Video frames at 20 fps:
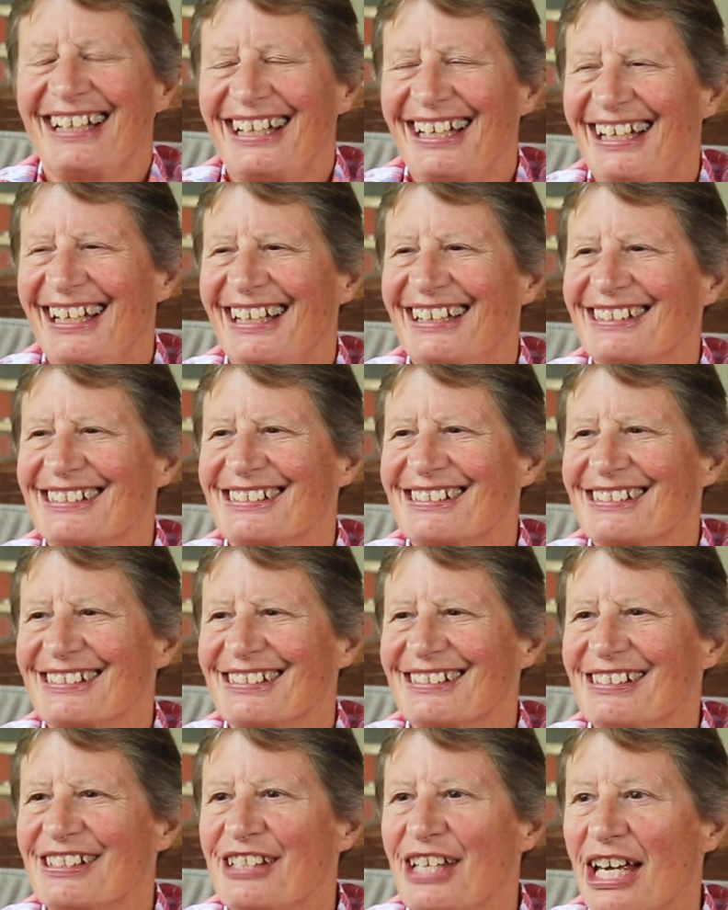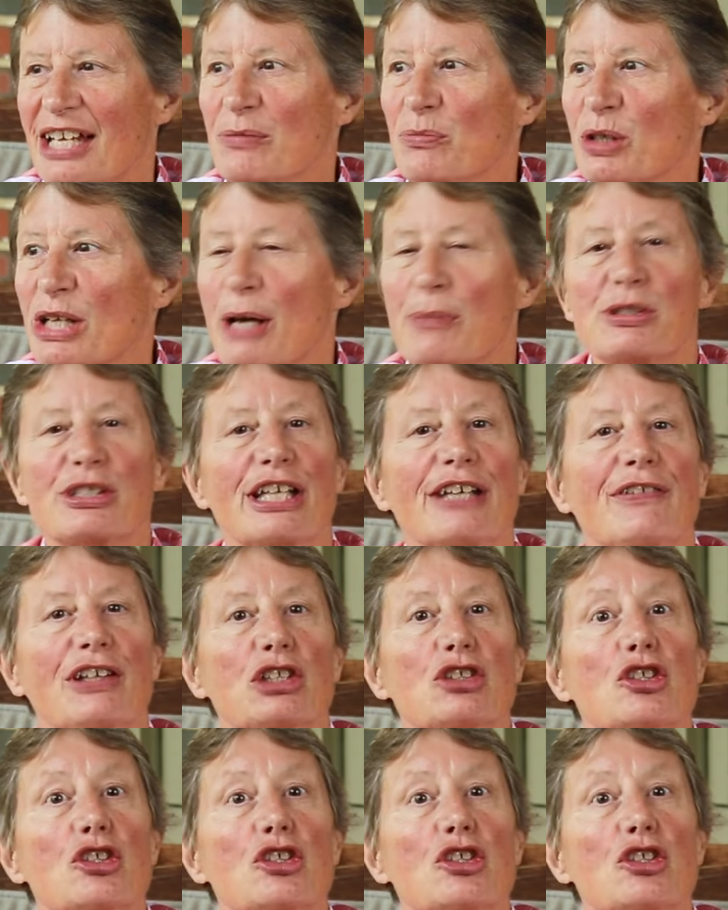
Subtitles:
And then when I was giving